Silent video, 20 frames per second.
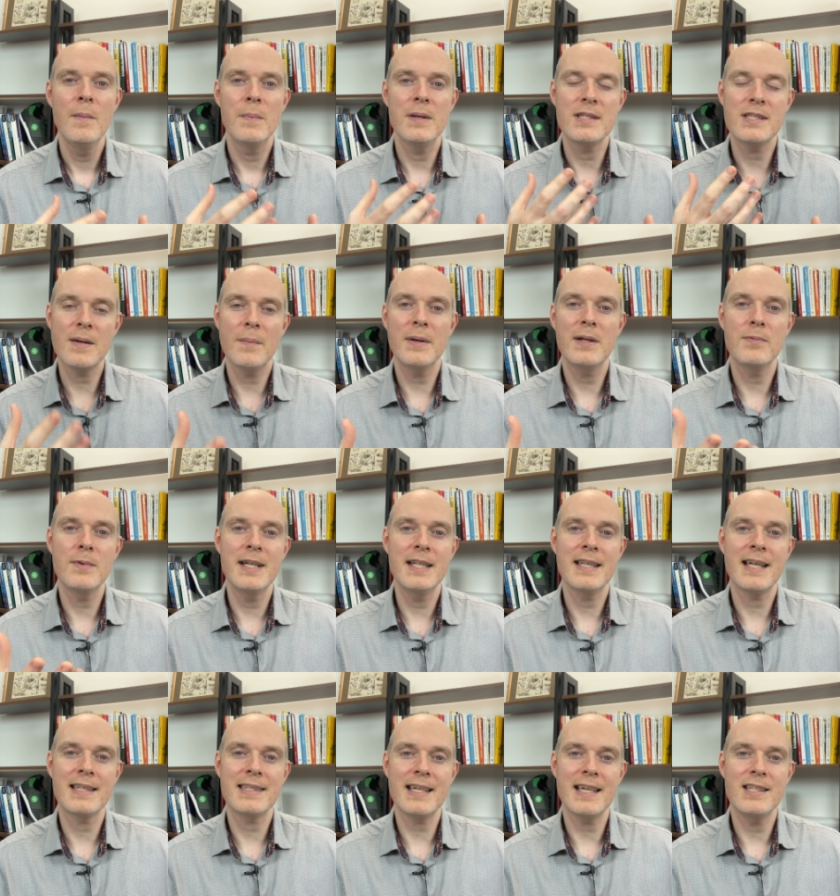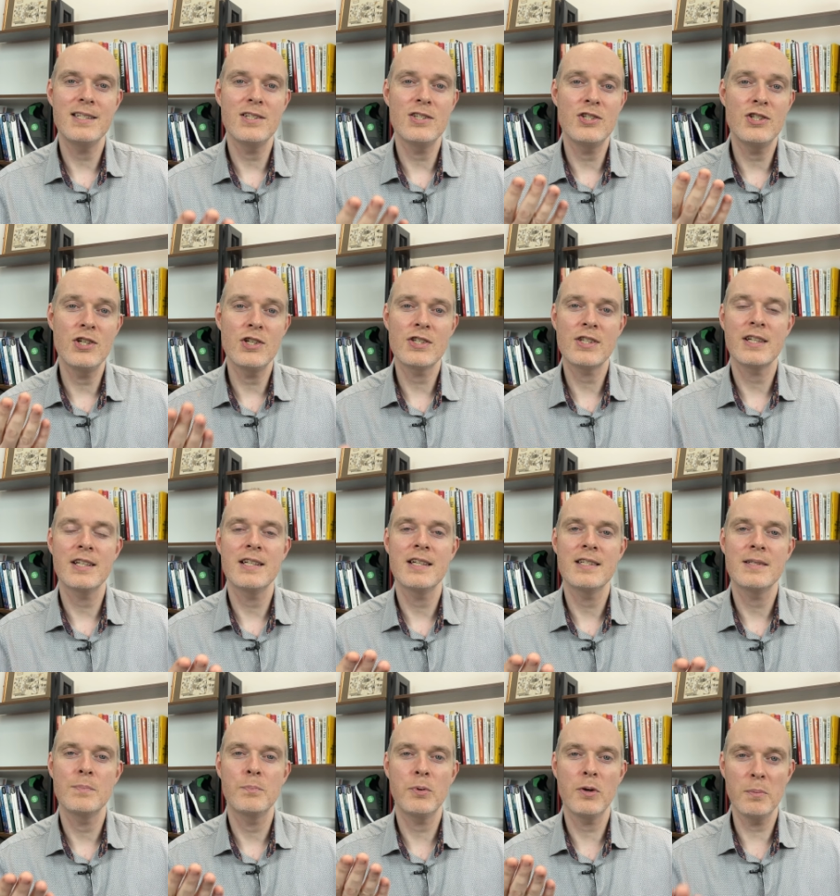but somebody reading that data is just going
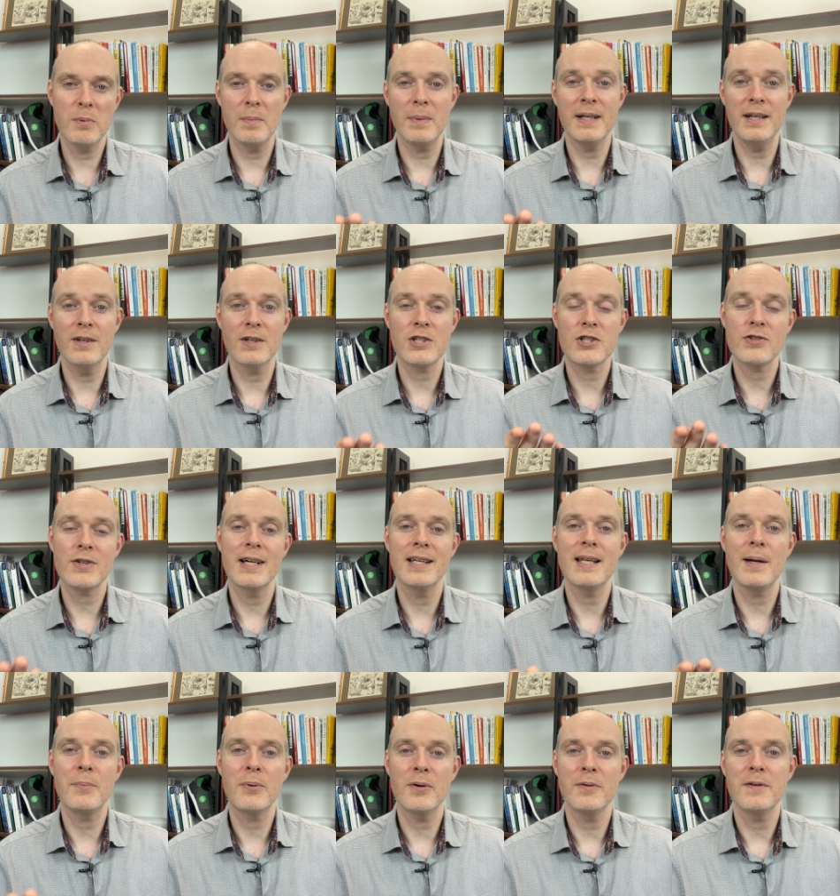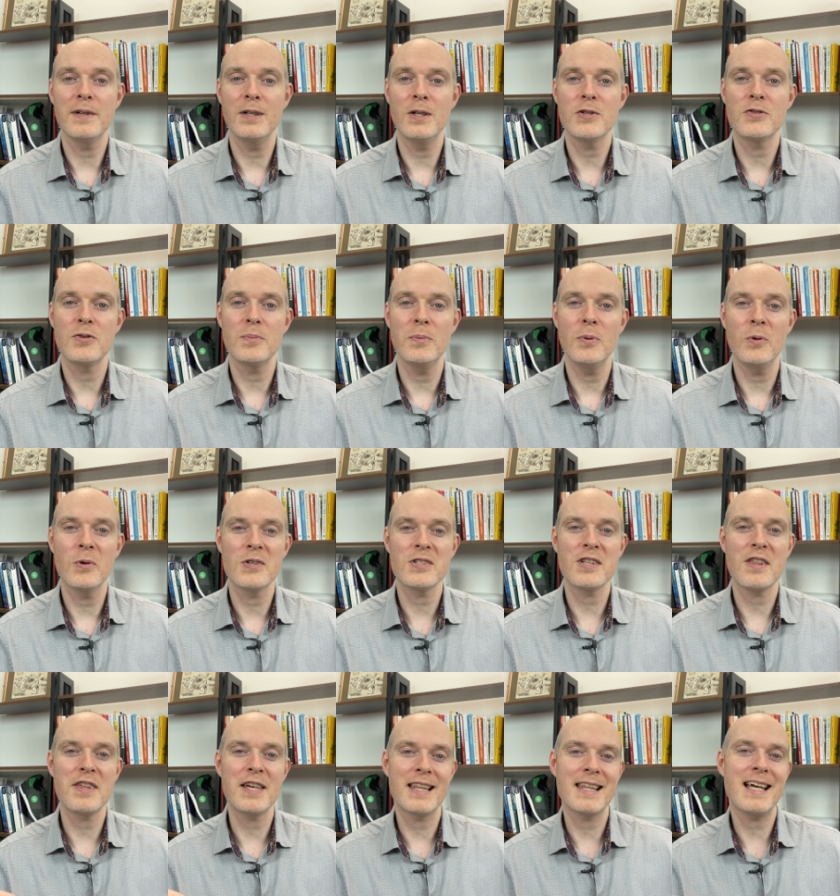to probably look straight at that profit and loss report because
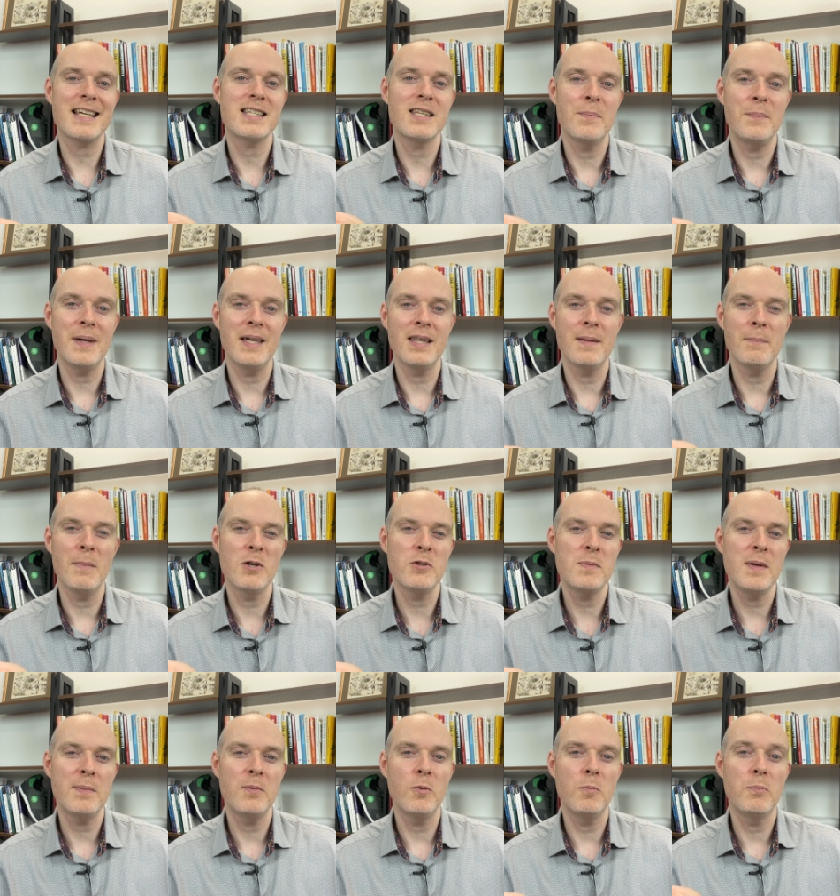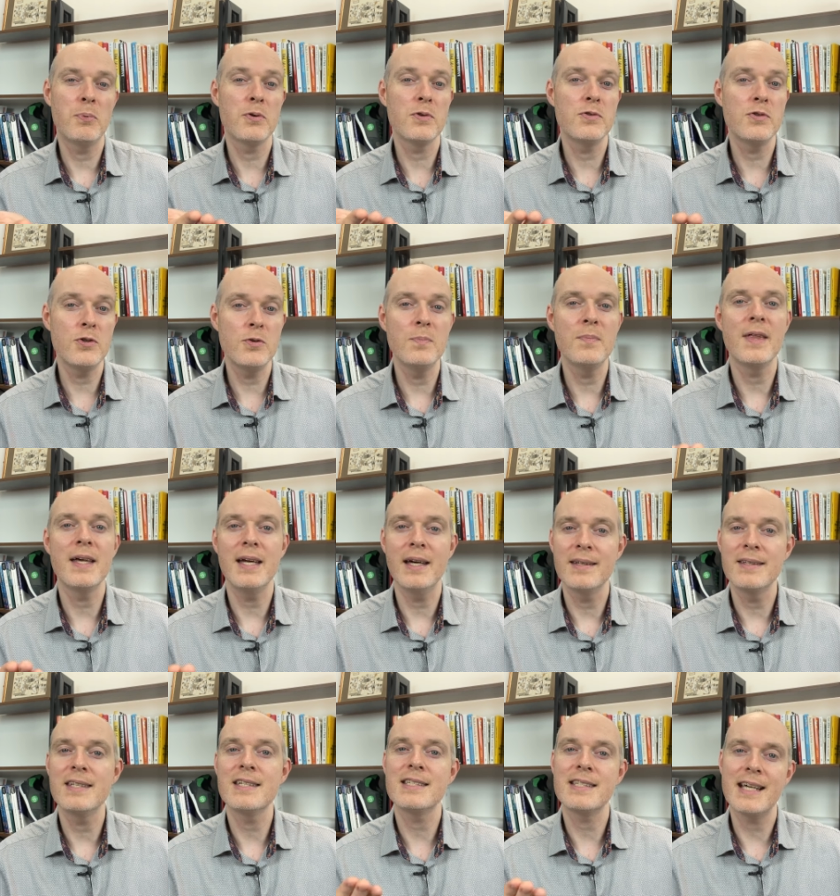I think that's the bit that most people presume they
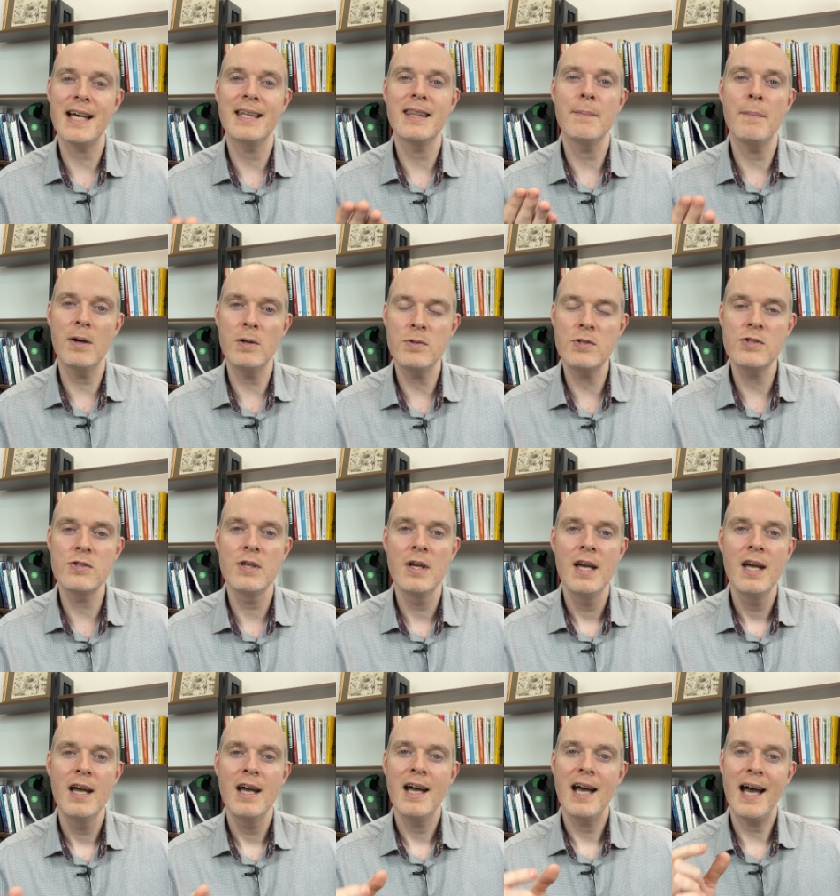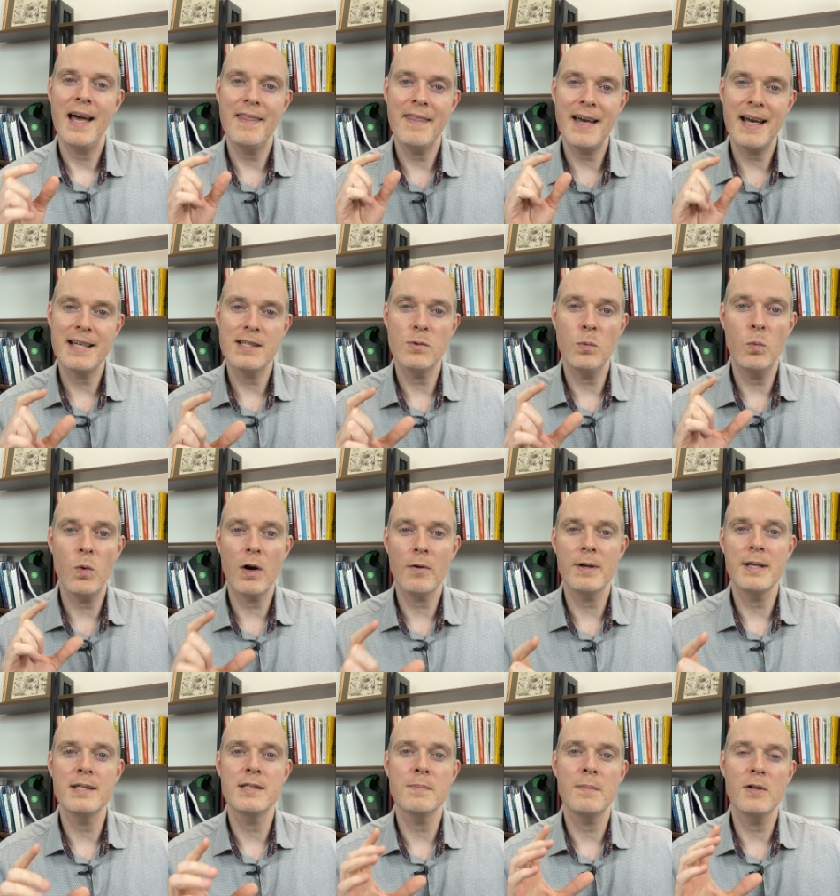understand the most. And that is a
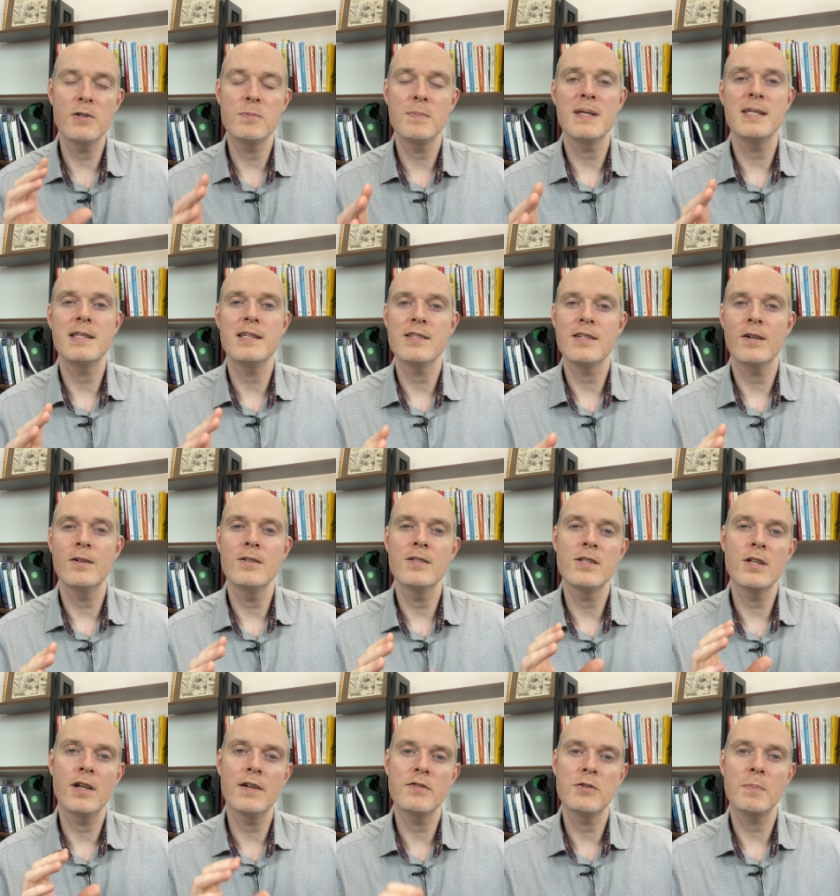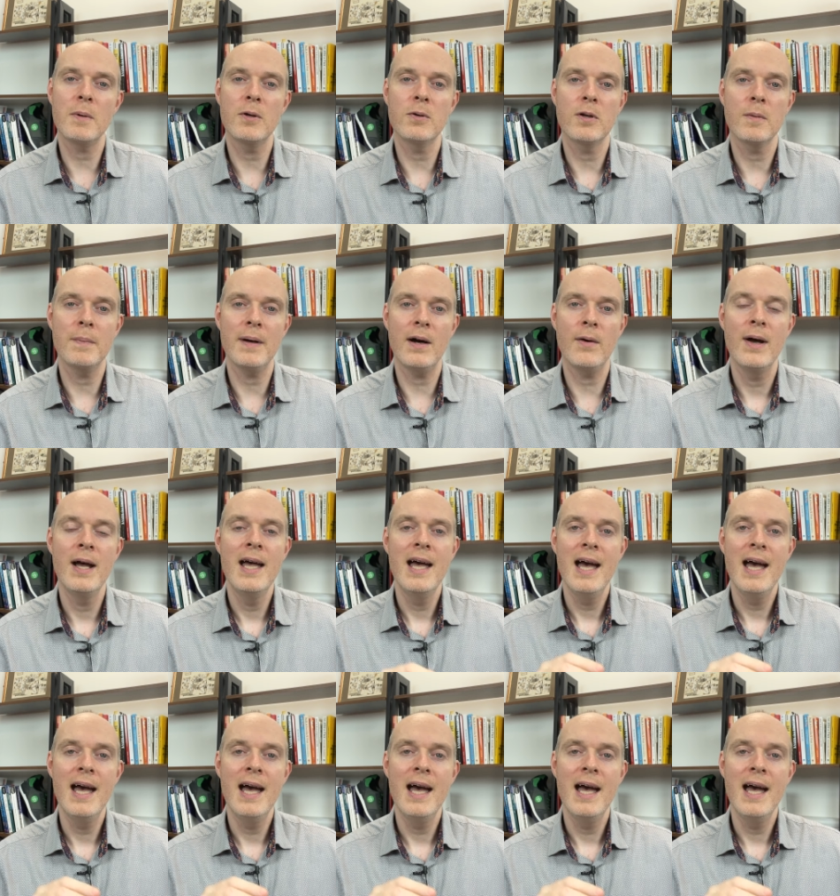worry to most business owners that I've spoke about.